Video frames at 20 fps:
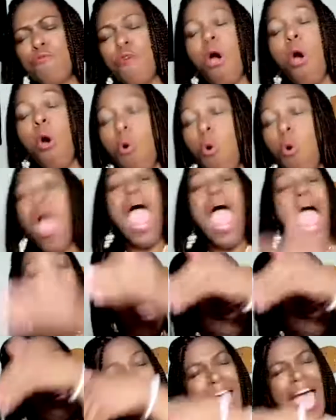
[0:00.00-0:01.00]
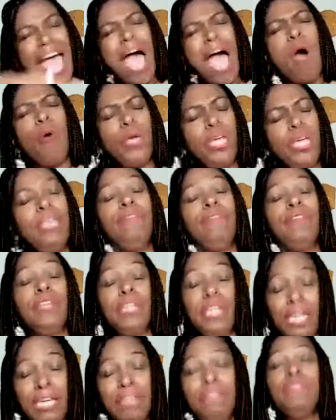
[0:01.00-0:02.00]
Crow, and now
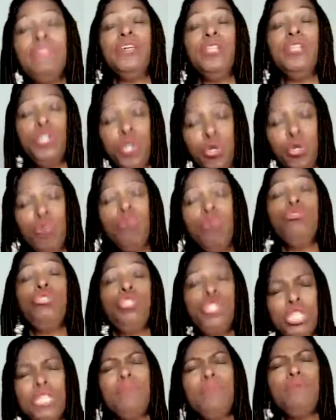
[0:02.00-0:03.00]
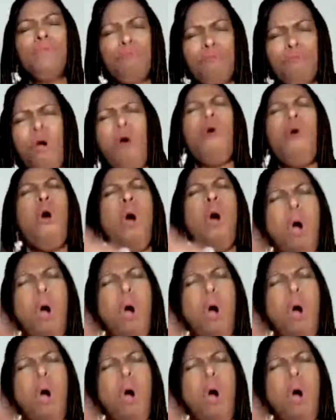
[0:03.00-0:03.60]
even in the new Jim Crow.